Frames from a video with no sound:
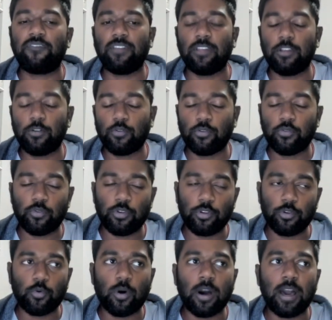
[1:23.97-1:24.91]

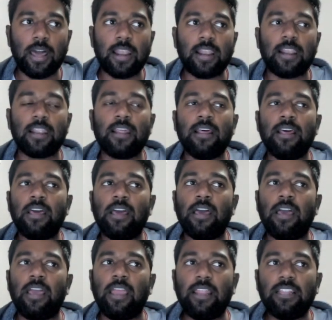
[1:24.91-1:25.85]
You are
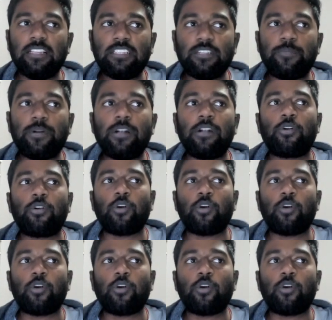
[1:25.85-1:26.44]
eligible